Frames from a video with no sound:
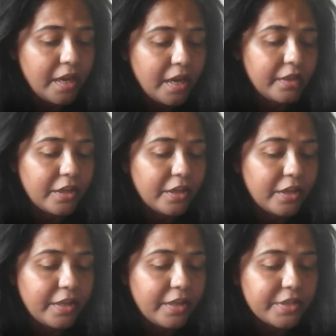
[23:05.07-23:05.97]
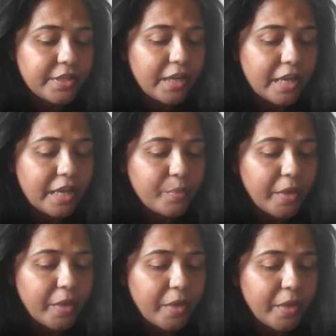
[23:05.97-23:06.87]
Another interesting
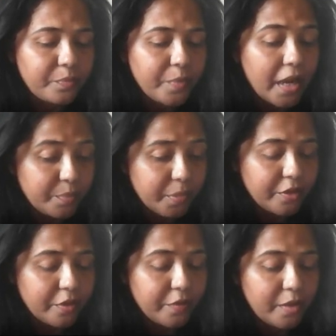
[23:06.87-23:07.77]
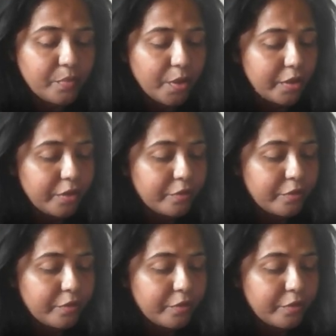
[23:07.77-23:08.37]
aspect of her body of